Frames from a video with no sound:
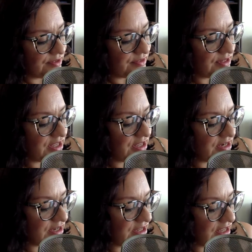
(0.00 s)
the
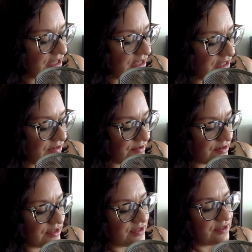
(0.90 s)
kit again.
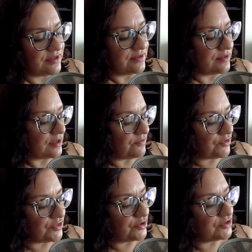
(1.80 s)

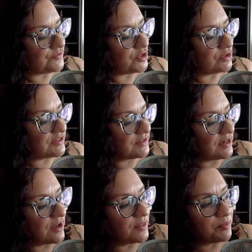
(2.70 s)
For those of you
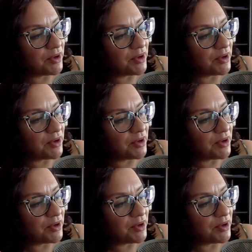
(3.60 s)
listening on the